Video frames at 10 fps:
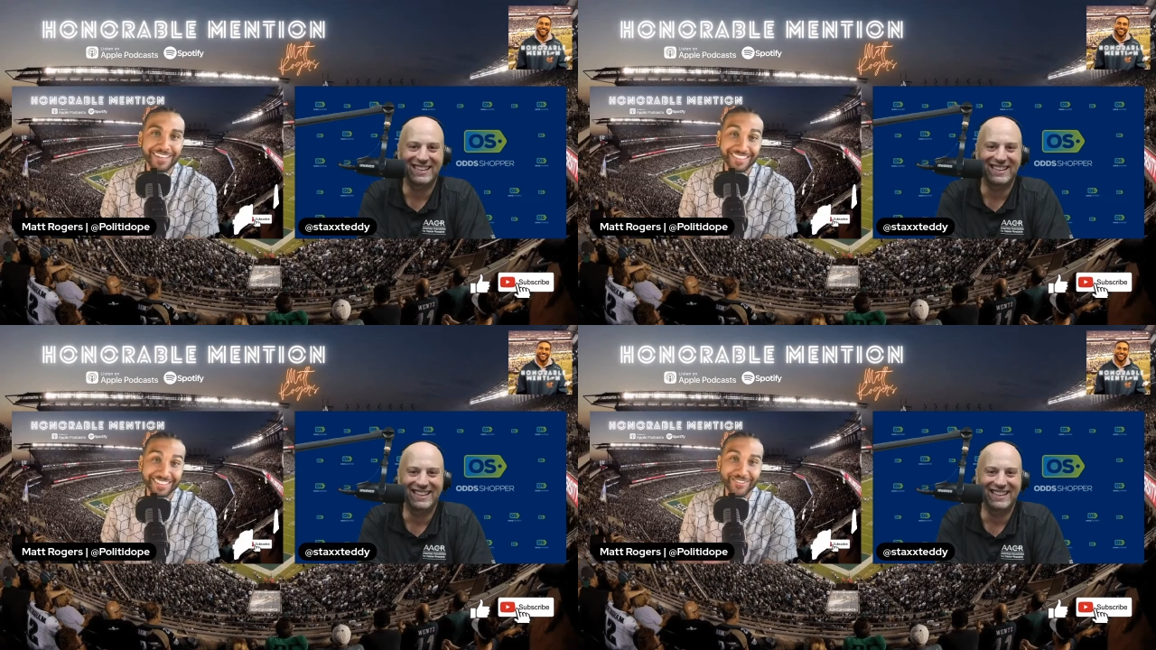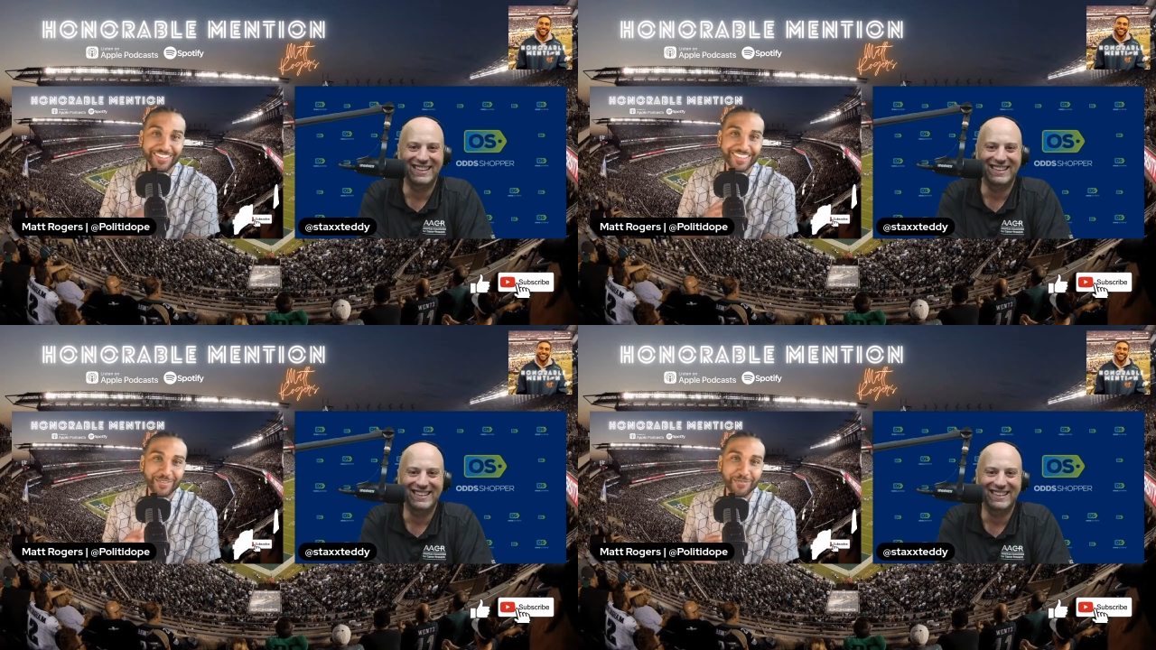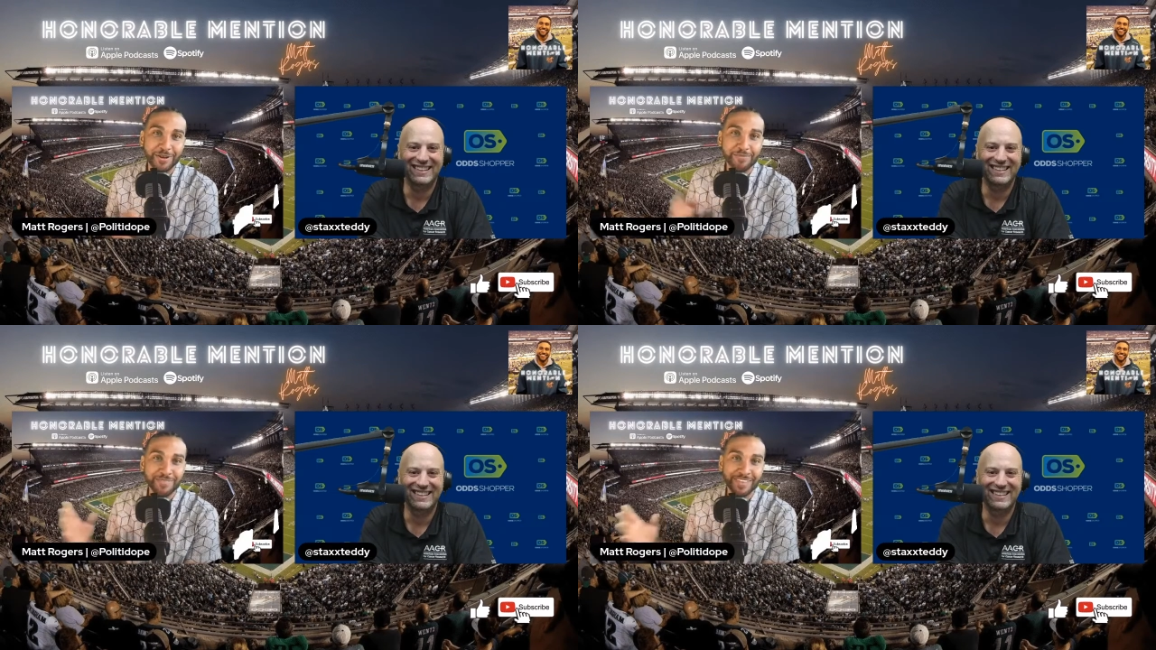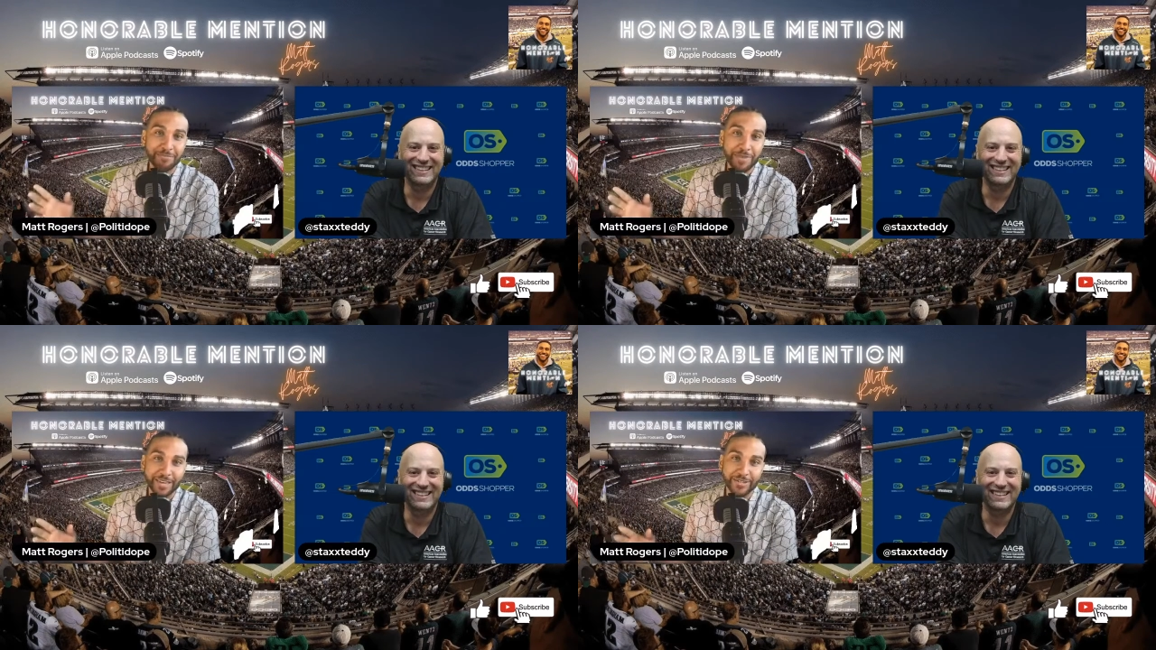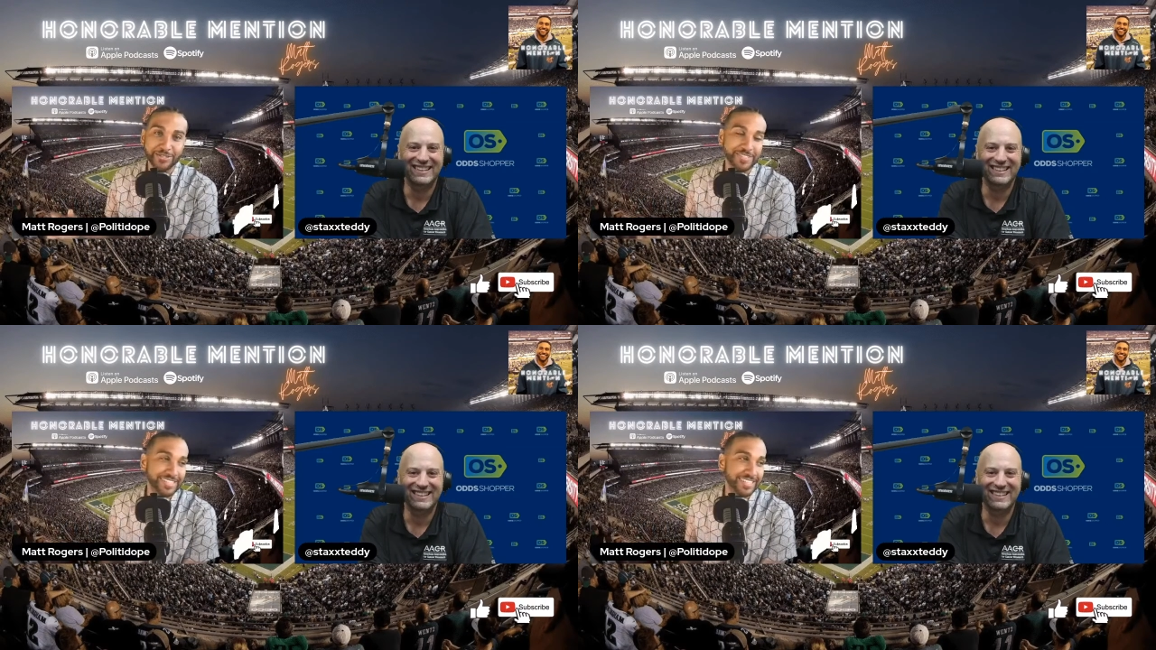Speaker 1: literally from the Commanders
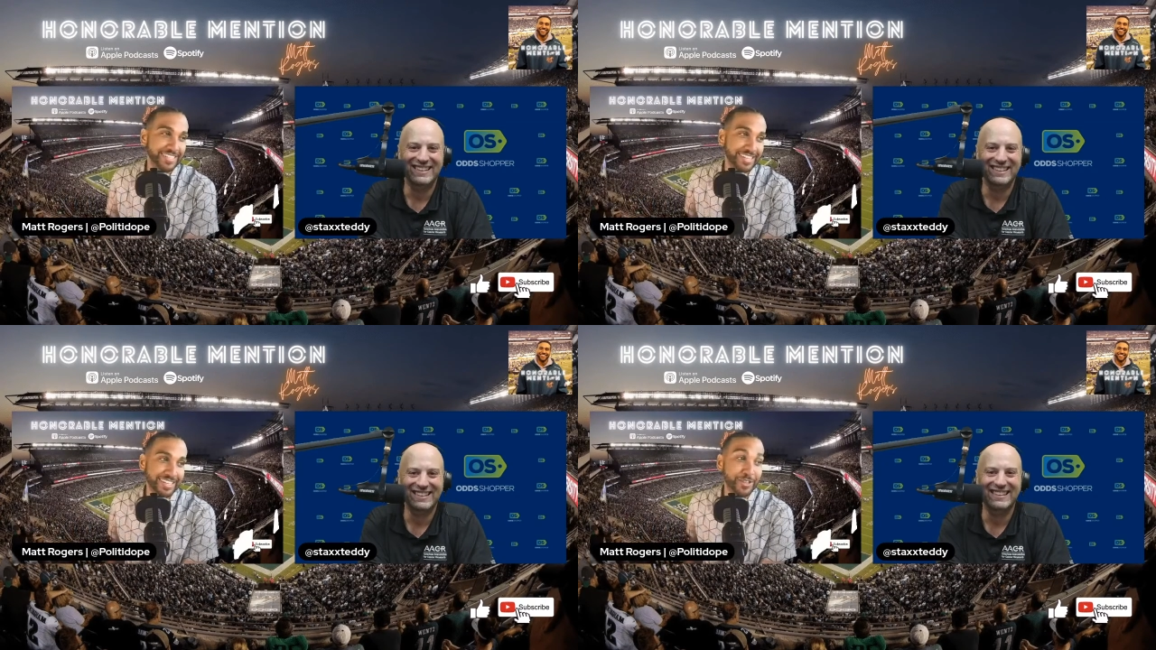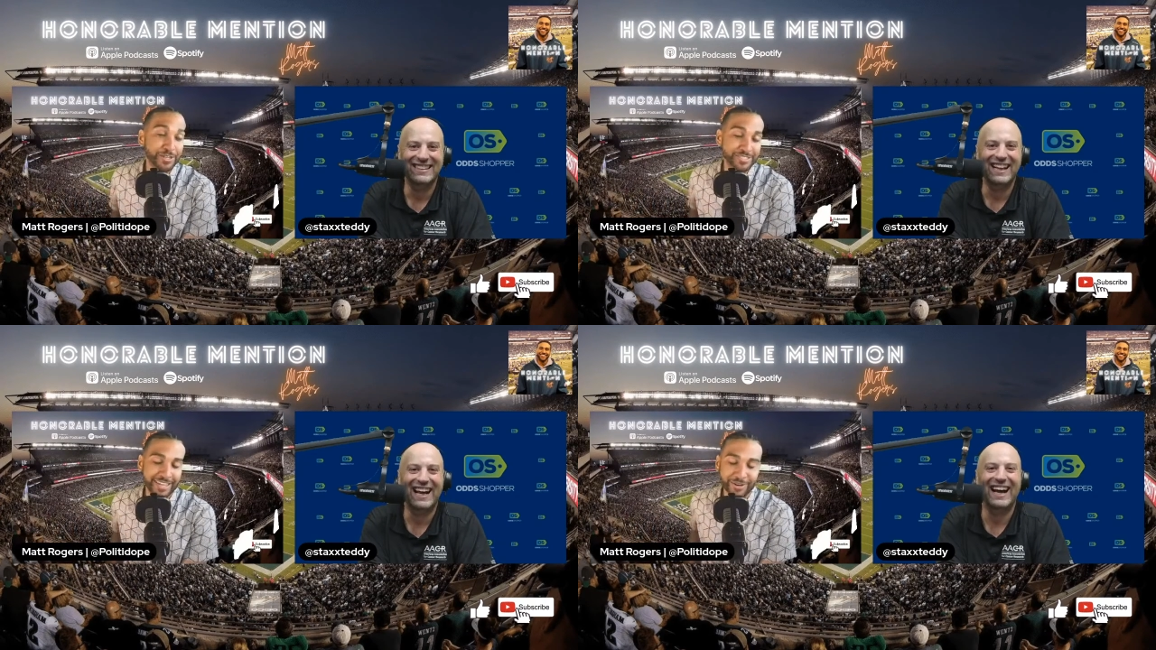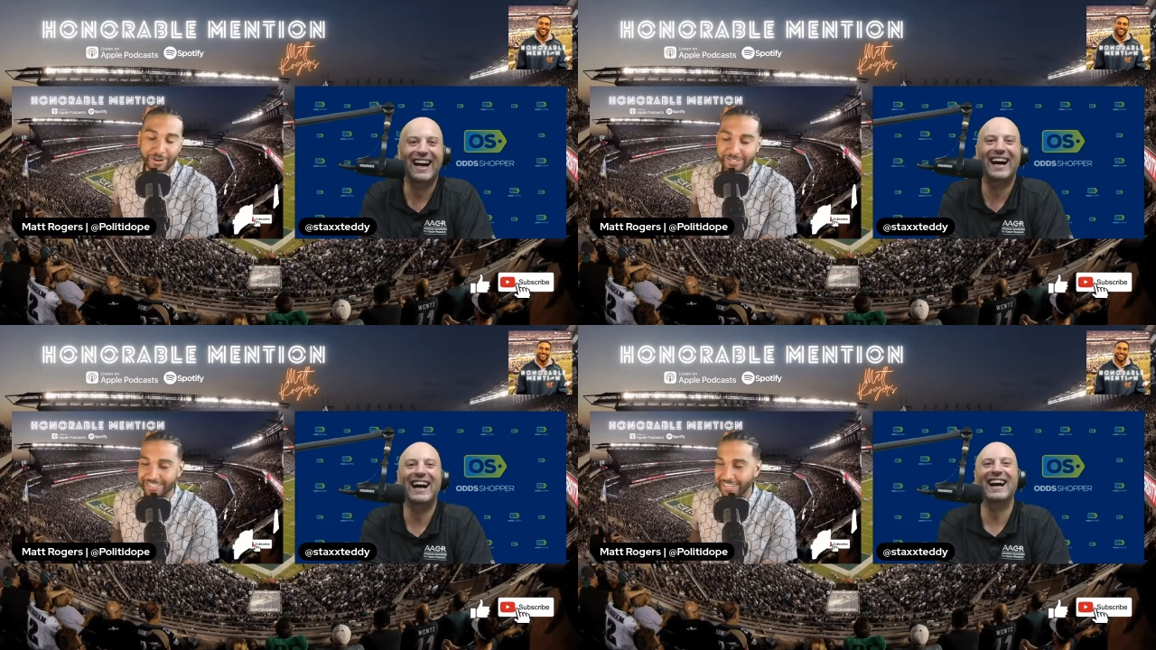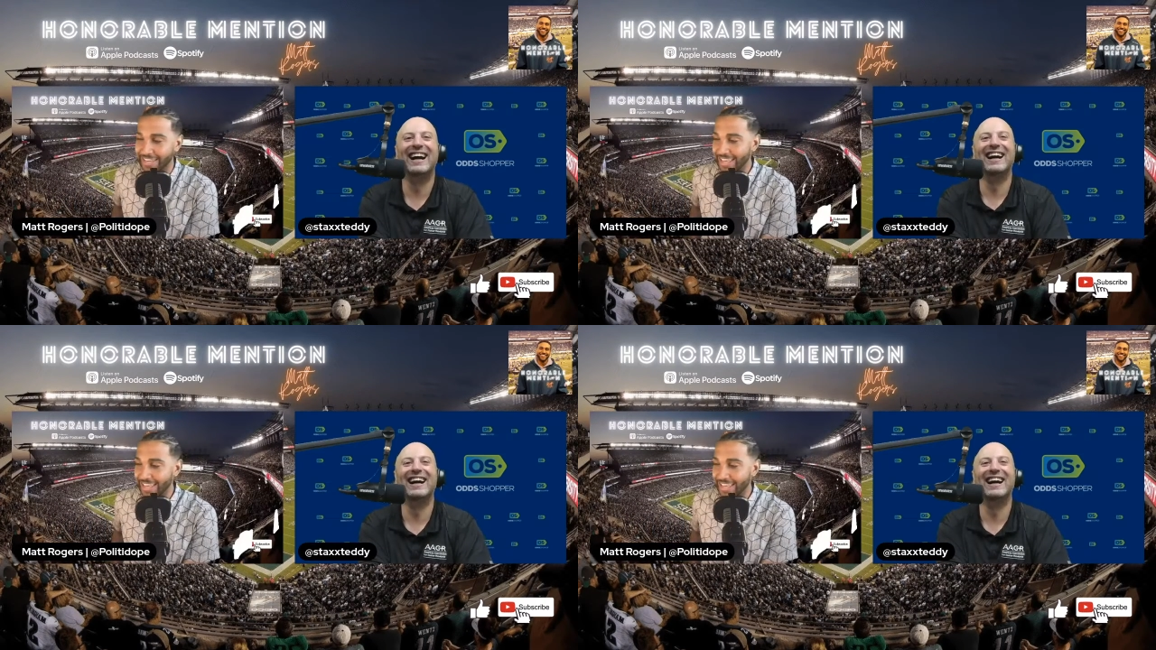facility. He looks like Carson,